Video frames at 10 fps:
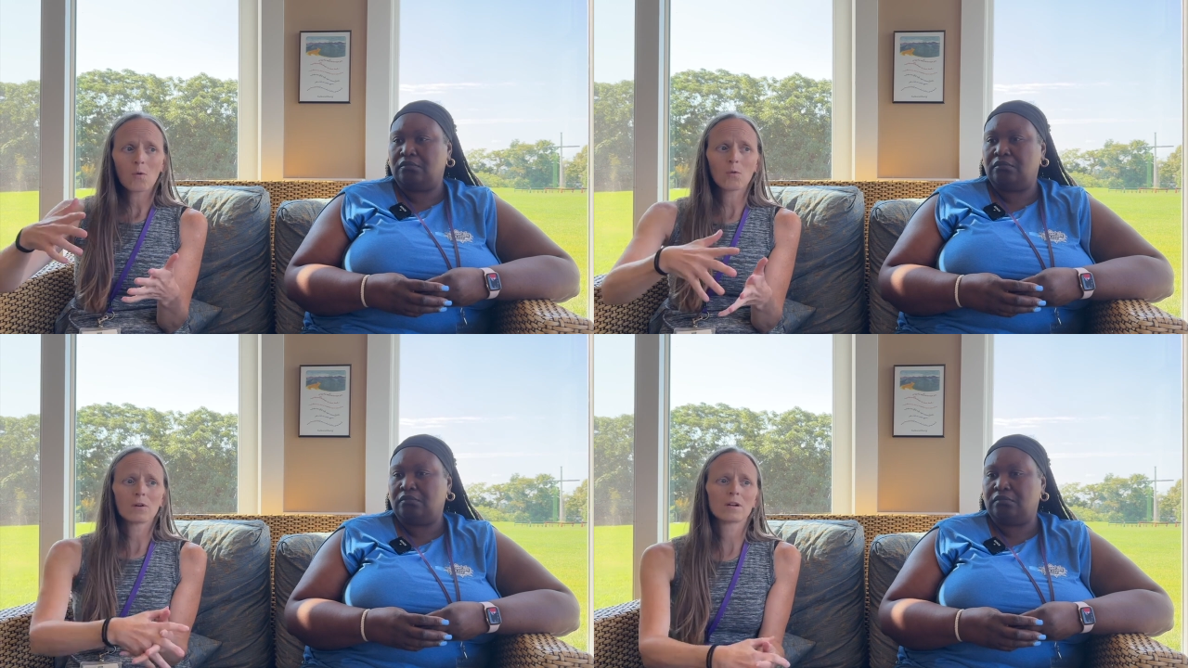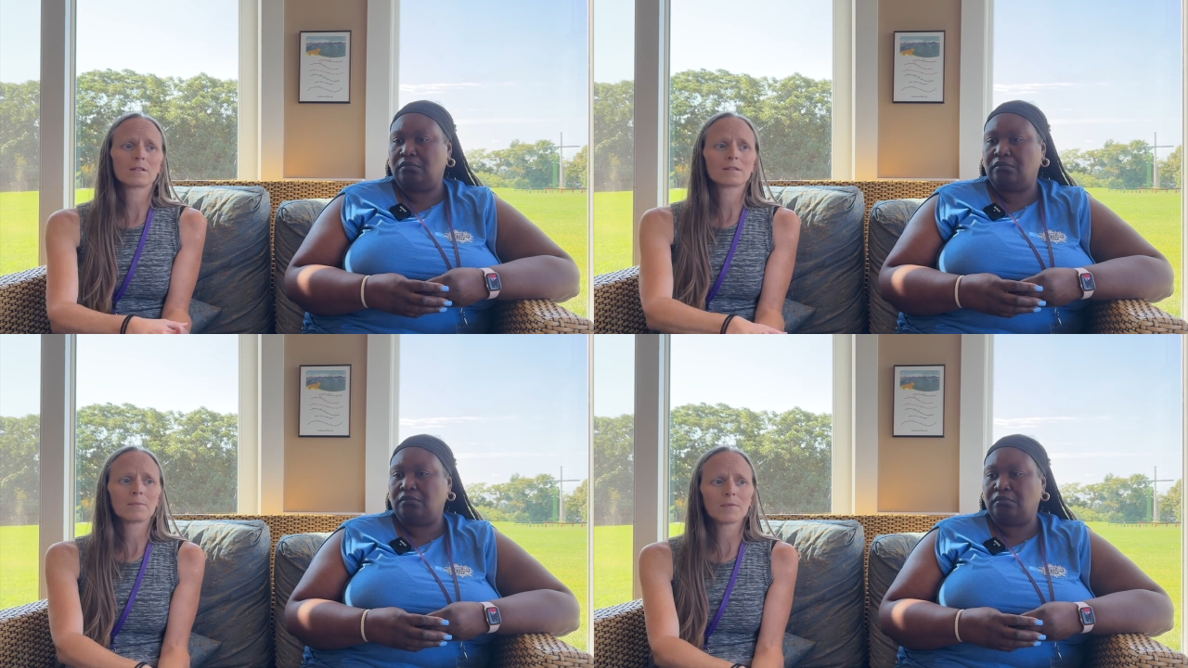
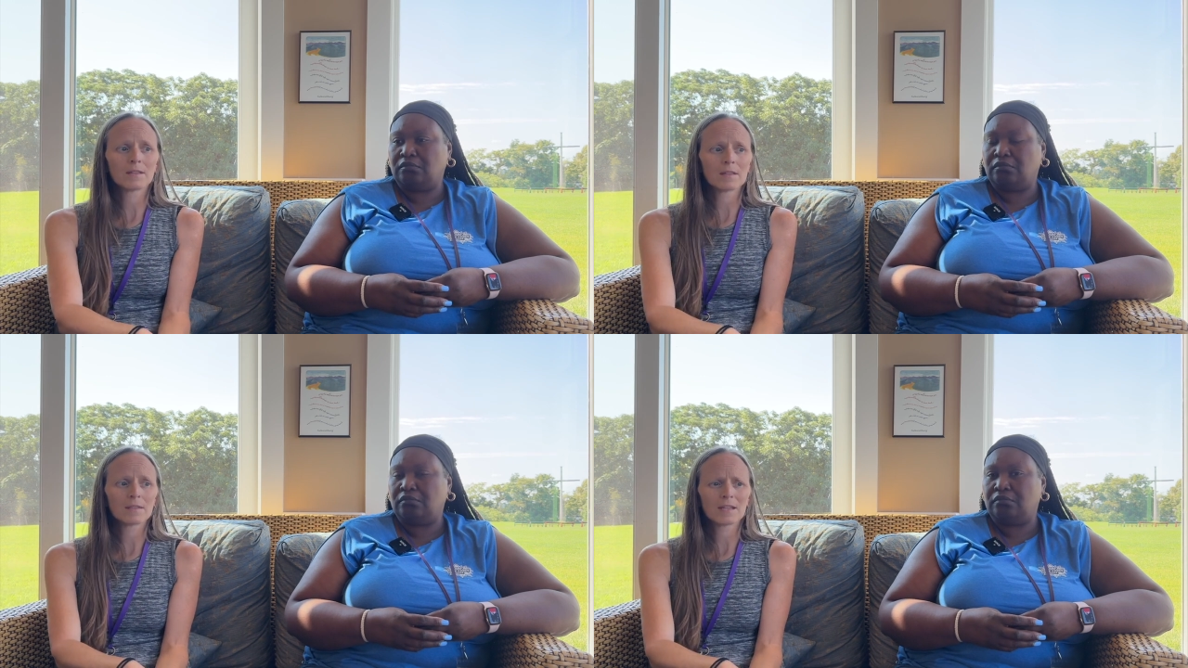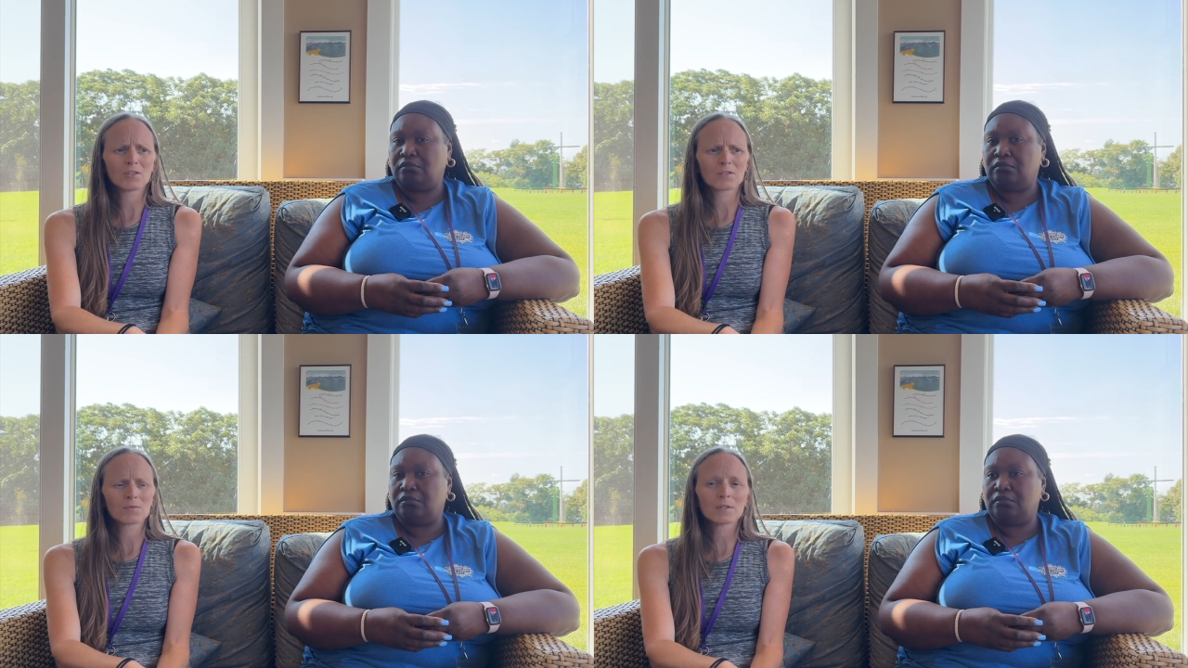Speaker 1: or something that
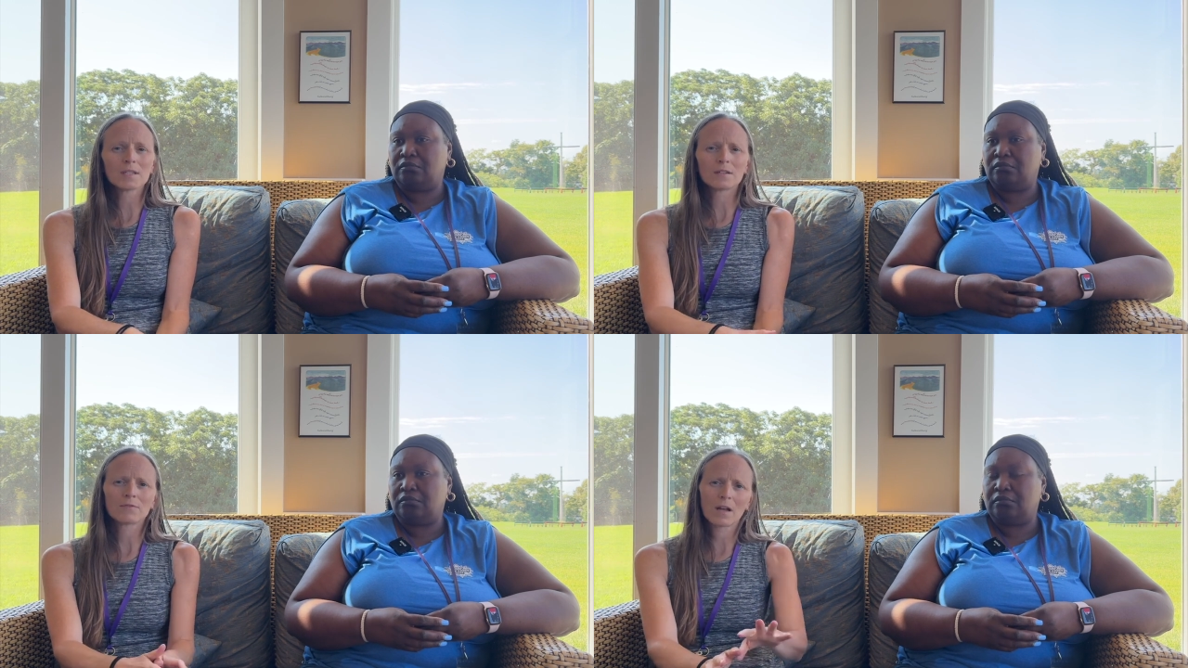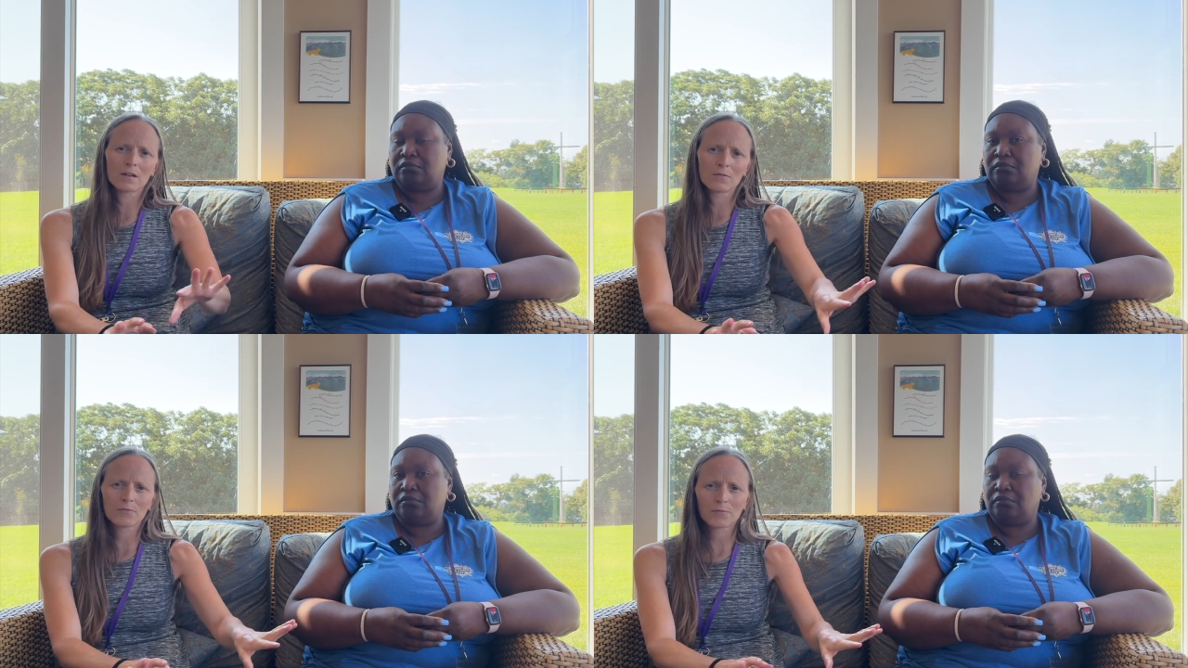they just really have kind of